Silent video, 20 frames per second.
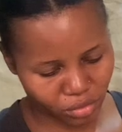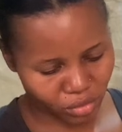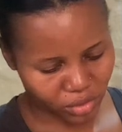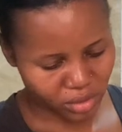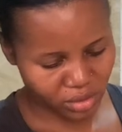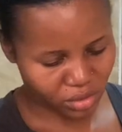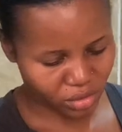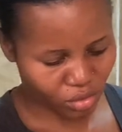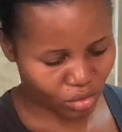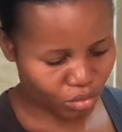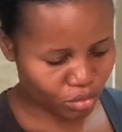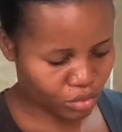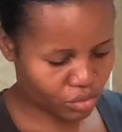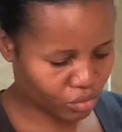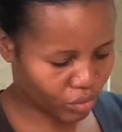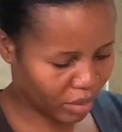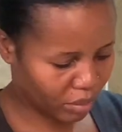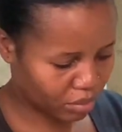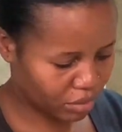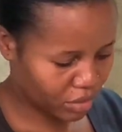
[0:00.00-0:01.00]
because it's
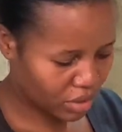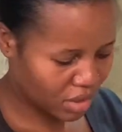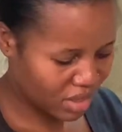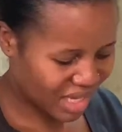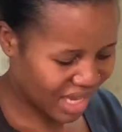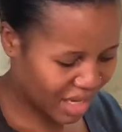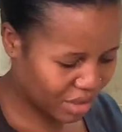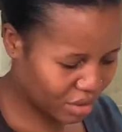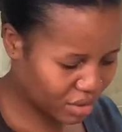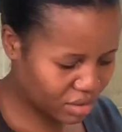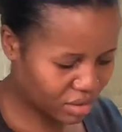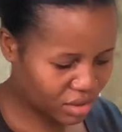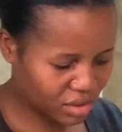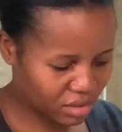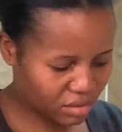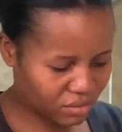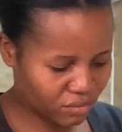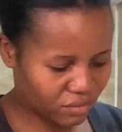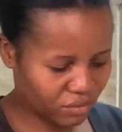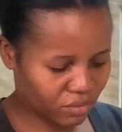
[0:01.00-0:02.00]
almost ripe. I got this
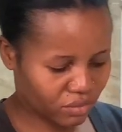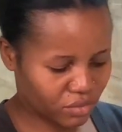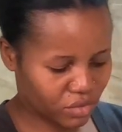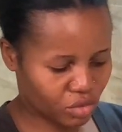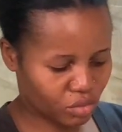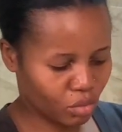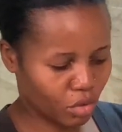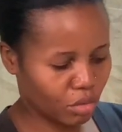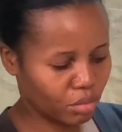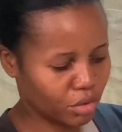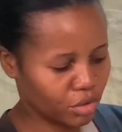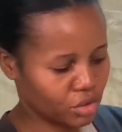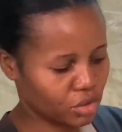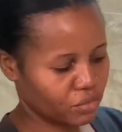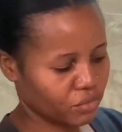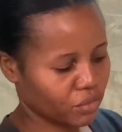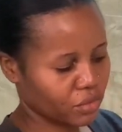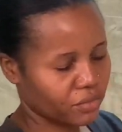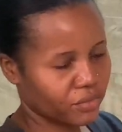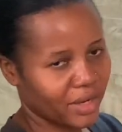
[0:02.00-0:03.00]
small
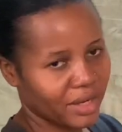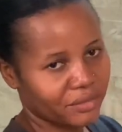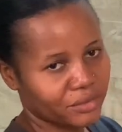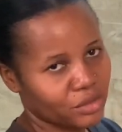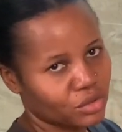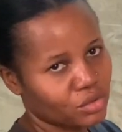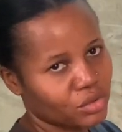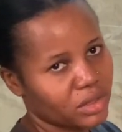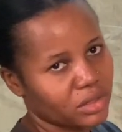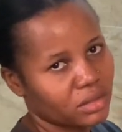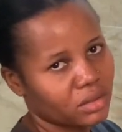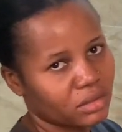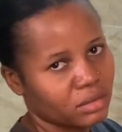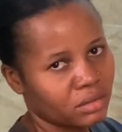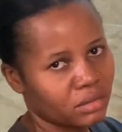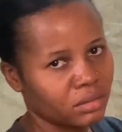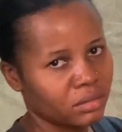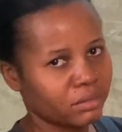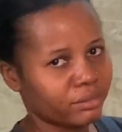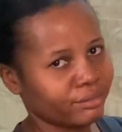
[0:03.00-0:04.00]
bunch for 500,
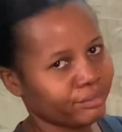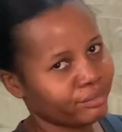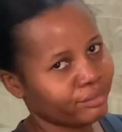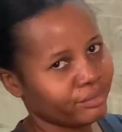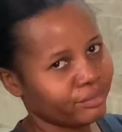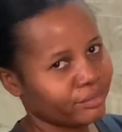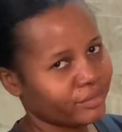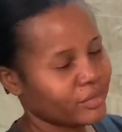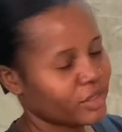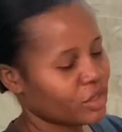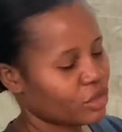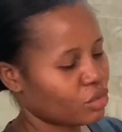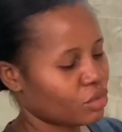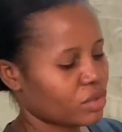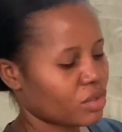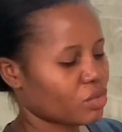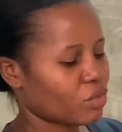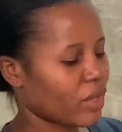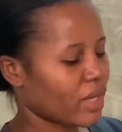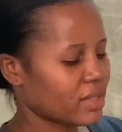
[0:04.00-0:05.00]
so
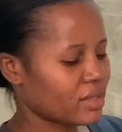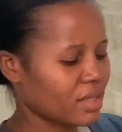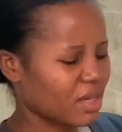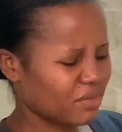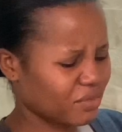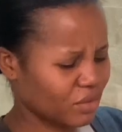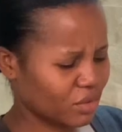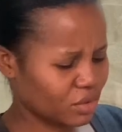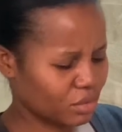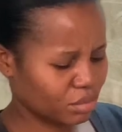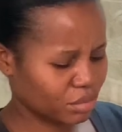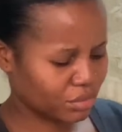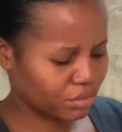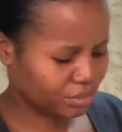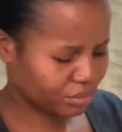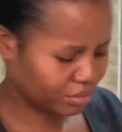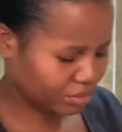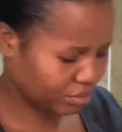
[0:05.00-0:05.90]
it's quite affordable.